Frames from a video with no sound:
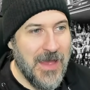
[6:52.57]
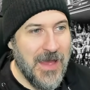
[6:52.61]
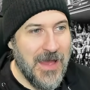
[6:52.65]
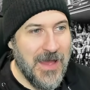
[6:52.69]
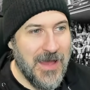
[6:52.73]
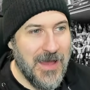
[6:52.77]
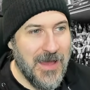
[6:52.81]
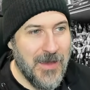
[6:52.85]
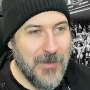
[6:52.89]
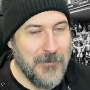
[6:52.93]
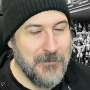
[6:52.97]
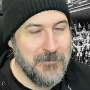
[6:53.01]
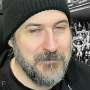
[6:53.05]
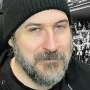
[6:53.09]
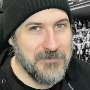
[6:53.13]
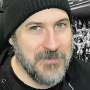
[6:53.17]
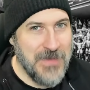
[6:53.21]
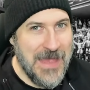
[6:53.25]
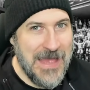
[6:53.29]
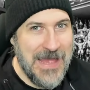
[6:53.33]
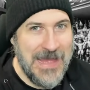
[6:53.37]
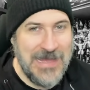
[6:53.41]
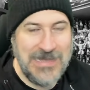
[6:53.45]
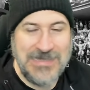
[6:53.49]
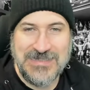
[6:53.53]

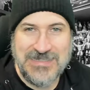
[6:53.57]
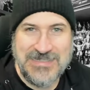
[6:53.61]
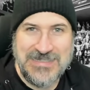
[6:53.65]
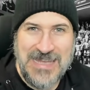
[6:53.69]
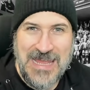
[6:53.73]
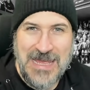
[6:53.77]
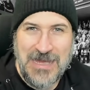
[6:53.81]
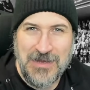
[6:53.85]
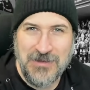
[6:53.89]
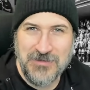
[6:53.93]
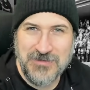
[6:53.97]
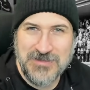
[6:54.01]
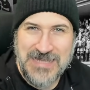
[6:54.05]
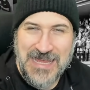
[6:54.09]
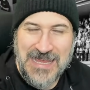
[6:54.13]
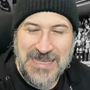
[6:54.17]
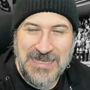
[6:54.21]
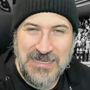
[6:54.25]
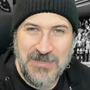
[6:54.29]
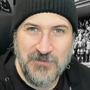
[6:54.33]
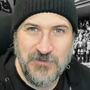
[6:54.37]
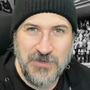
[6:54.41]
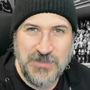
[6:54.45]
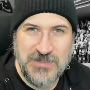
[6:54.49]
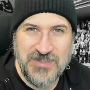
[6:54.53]
and now
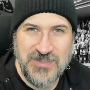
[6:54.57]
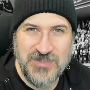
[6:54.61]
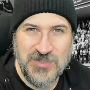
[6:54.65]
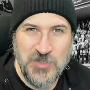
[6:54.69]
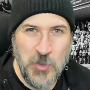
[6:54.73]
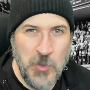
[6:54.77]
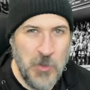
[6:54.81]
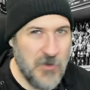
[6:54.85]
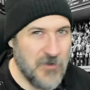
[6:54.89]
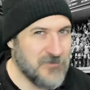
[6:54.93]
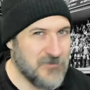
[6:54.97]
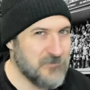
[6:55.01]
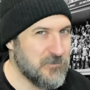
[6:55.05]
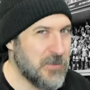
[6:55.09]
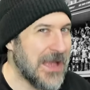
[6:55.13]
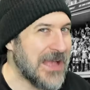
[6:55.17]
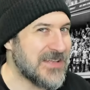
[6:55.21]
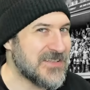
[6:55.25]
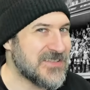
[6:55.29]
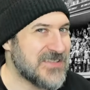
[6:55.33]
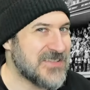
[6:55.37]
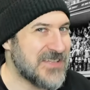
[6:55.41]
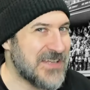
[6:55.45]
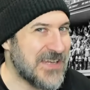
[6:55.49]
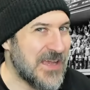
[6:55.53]
Dave is sort of
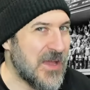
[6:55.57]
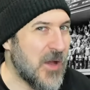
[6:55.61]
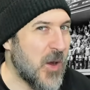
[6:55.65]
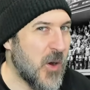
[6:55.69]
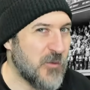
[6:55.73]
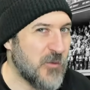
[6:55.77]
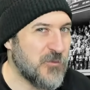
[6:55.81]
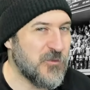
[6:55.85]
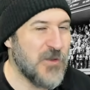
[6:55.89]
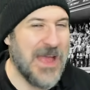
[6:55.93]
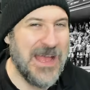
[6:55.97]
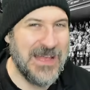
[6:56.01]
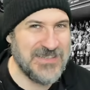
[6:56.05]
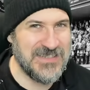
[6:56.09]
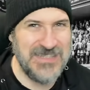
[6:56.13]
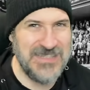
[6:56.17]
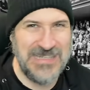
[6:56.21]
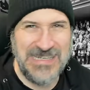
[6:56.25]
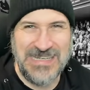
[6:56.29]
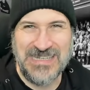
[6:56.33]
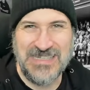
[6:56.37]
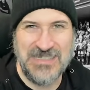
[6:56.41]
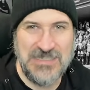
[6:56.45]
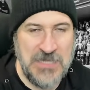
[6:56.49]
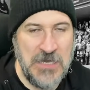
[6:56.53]
passing it off as
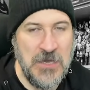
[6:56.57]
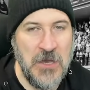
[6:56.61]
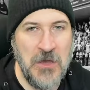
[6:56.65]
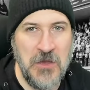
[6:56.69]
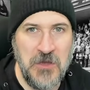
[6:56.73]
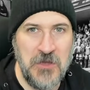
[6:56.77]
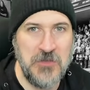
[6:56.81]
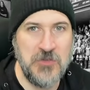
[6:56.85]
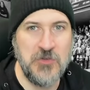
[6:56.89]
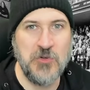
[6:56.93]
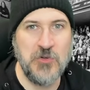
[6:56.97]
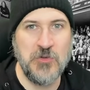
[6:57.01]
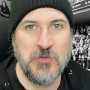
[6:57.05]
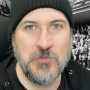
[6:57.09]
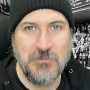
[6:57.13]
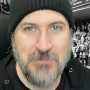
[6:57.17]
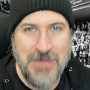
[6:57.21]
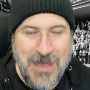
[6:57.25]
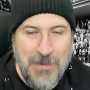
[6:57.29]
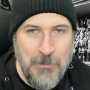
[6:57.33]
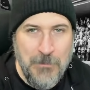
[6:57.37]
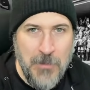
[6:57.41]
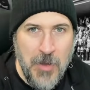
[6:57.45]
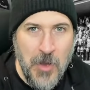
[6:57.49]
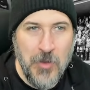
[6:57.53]
an internal
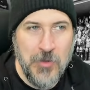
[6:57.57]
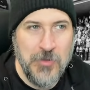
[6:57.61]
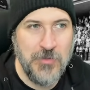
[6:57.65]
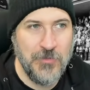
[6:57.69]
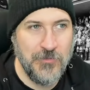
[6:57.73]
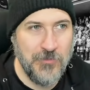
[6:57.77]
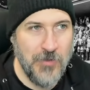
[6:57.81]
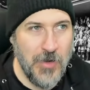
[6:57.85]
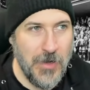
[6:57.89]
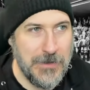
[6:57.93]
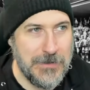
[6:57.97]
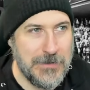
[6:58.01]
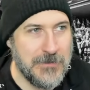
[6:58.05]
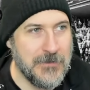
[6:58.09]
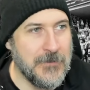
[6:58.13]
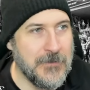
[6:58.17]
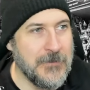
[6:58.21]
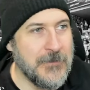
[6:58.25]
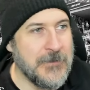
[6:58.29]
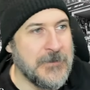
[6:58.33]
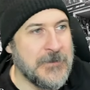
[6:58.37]
memo, right?